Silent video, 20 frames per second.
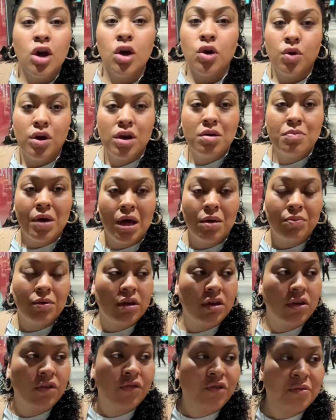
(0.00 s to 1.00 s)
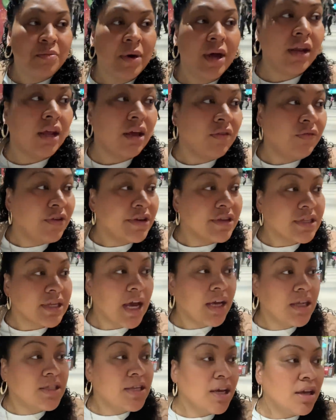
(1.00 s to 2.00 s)
Korean barbecue for my nephew's
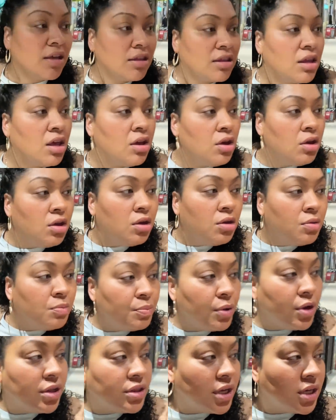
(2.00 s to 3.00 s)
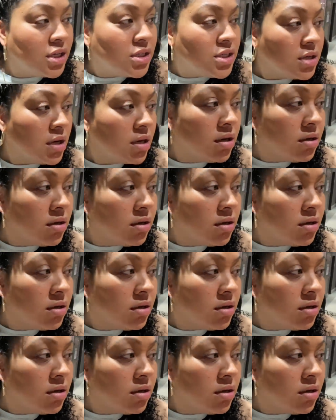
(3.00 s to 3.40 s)
18th birthday dinner.